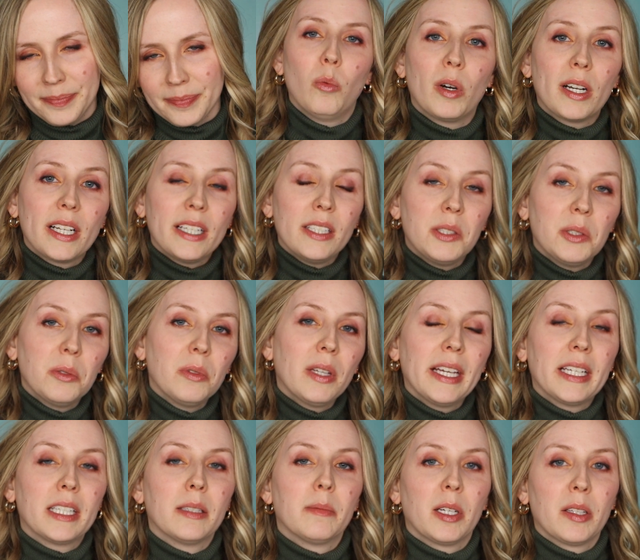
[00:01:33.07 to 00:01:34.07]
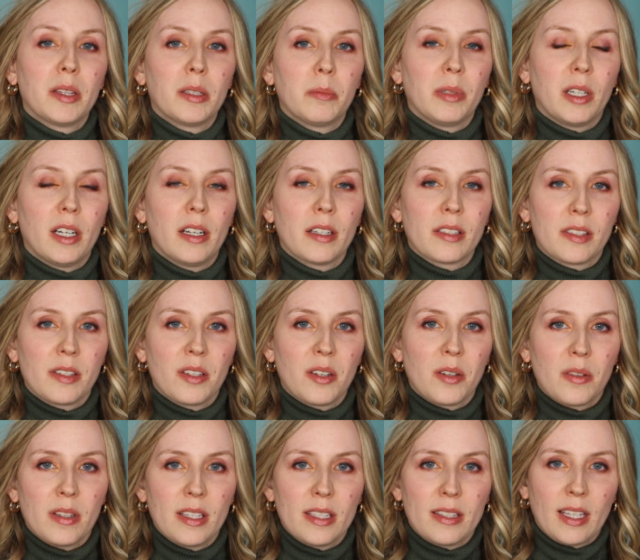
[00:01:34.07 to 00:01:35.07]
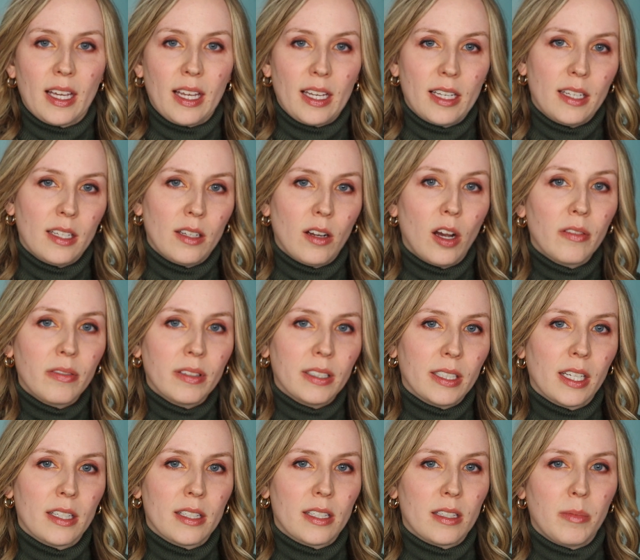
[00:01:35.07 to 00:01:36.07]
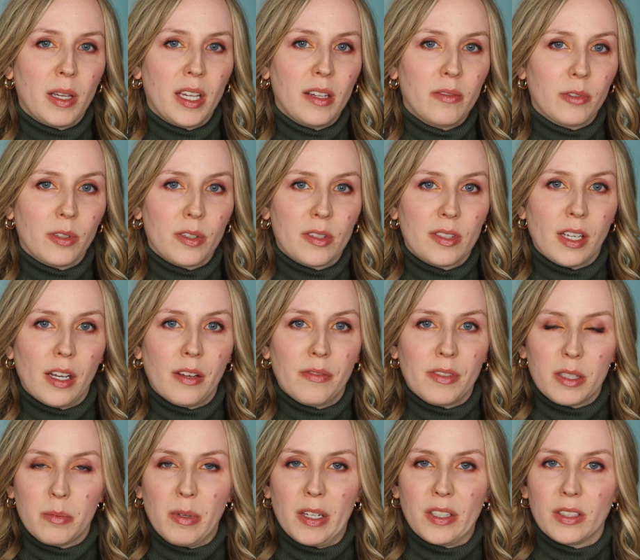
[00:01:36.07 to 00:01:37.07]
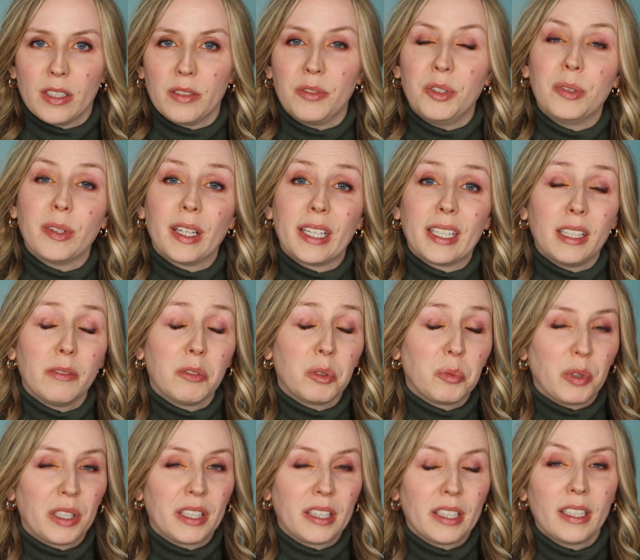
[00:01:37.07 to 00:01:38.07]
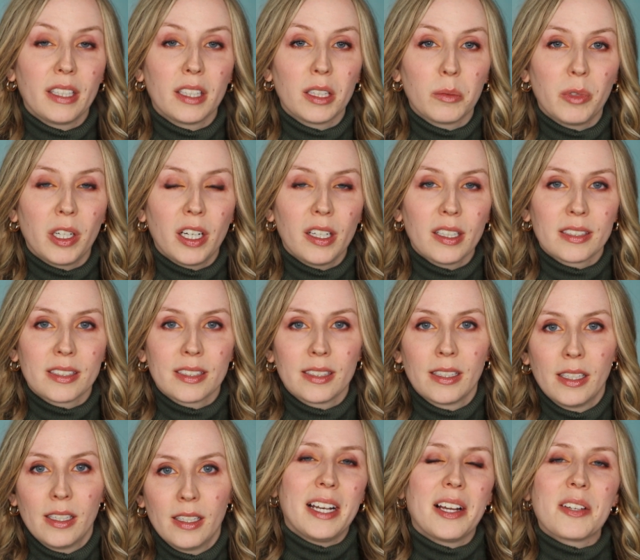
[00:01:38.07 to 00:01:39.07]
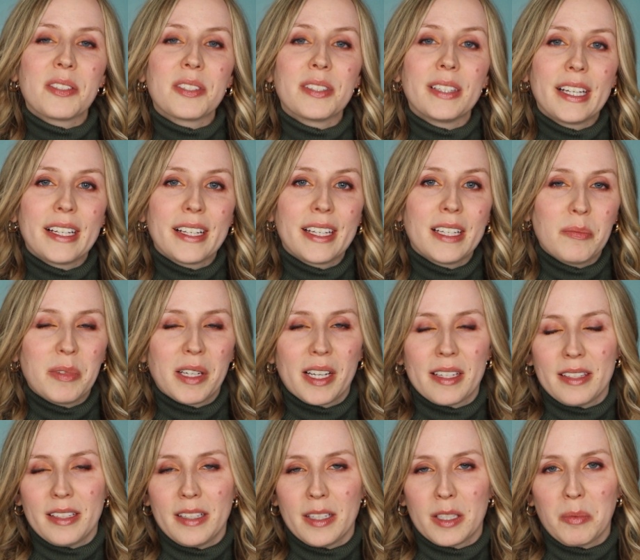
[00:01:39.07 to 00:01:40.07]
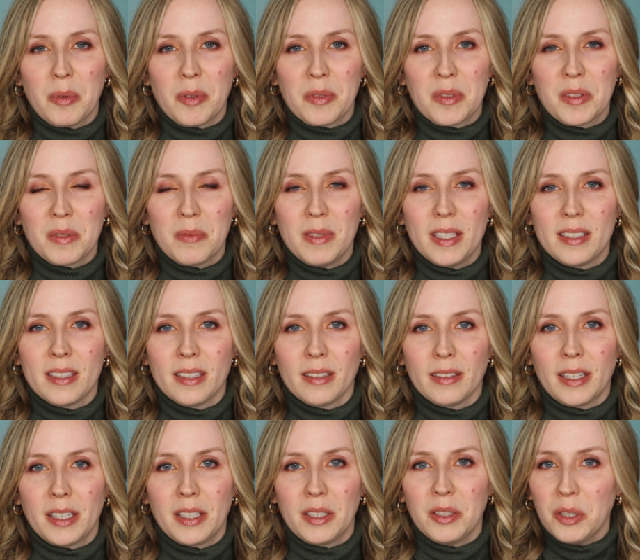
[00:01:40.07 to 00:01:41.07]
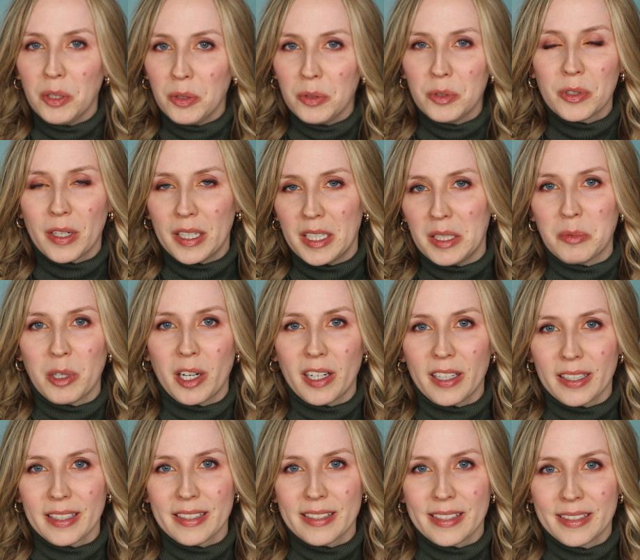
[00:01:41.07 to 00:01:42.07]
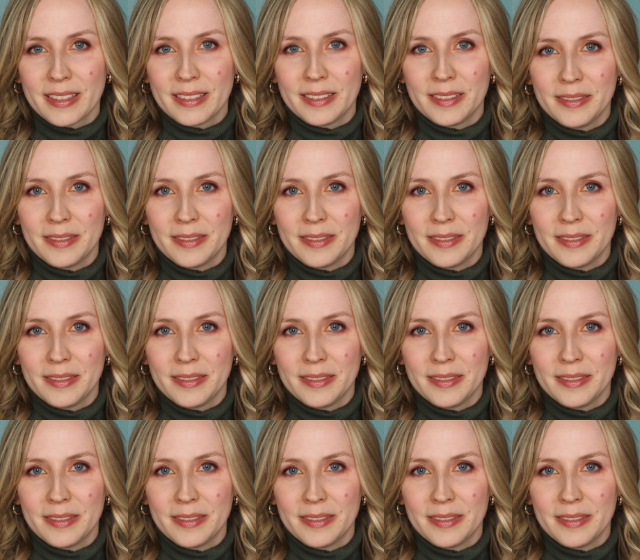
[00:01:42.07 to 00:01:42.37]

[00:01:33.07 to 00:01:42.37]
What I do like about the box though is that it often tends to pay for itself, especially if you like even one thing in the box. And I also like it because it exposes me to a lot of new trendy products.